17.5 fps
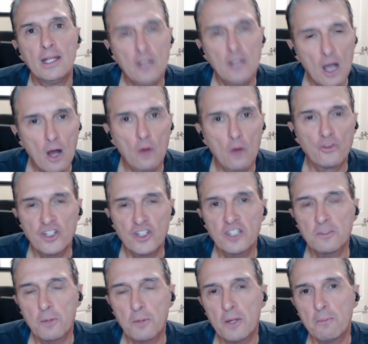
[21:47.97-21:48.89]
no,
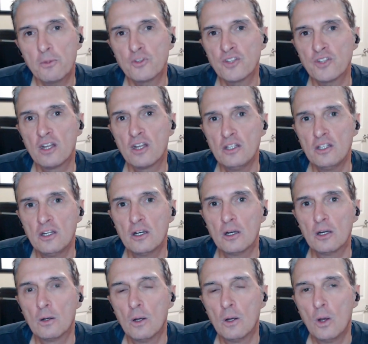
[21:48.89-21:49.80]
6 to 8% a
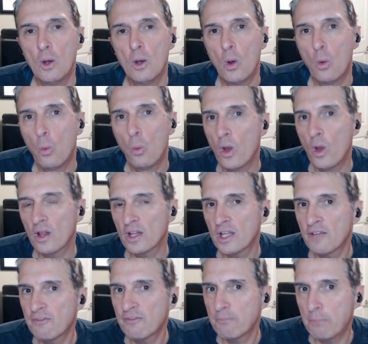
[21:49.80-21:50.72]
year.
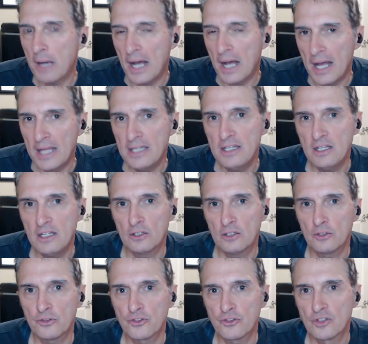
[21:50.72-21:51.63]
Well, if bond
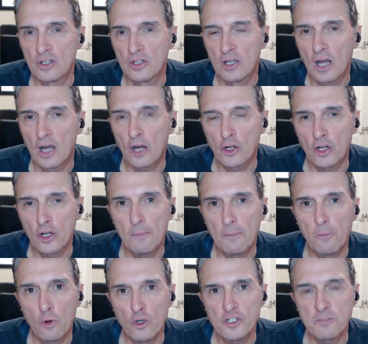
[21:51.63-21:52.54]
yields are
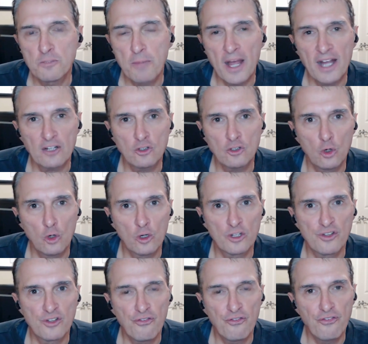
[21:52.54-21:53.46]
going to push back
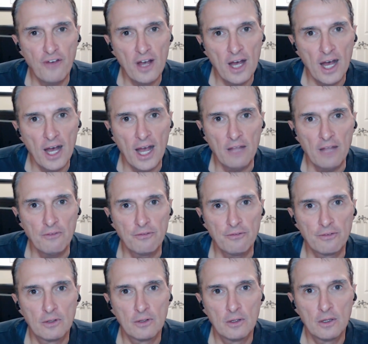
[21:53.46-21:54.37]
towards
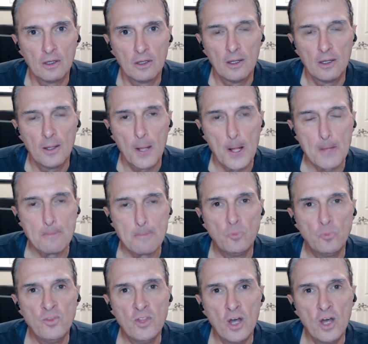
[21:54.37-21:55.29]
5,
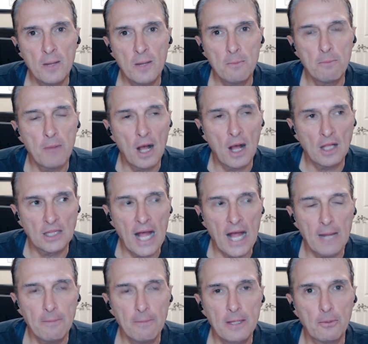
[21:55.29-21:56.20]
then a
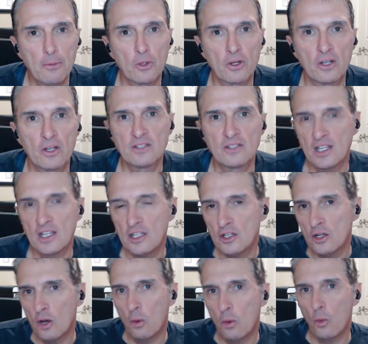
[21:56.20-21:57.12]
lot of people are going to say,
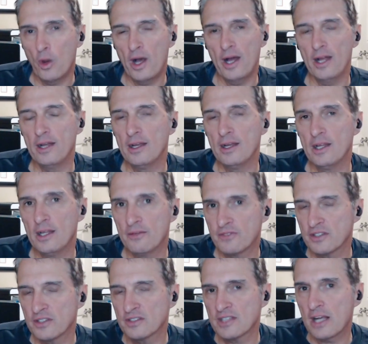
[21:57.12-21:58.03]
you know what?
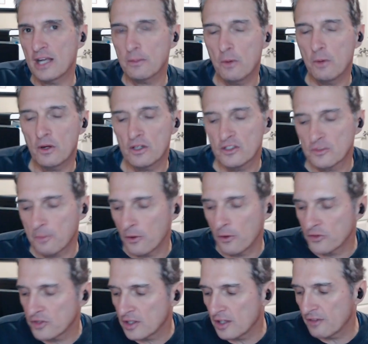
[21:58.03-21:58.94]
If the stock market's
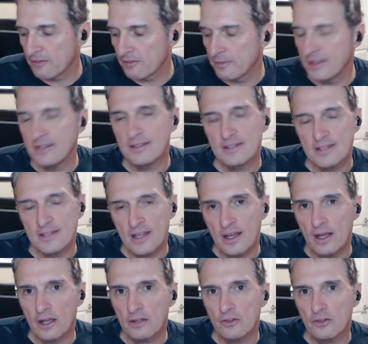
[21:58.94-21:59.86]
supposed to give me
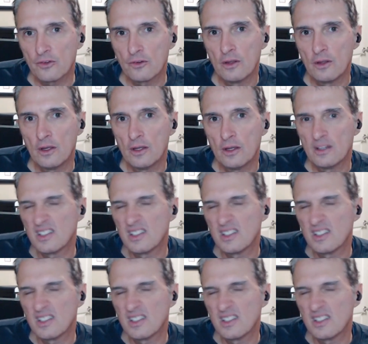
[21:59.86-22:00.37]
6,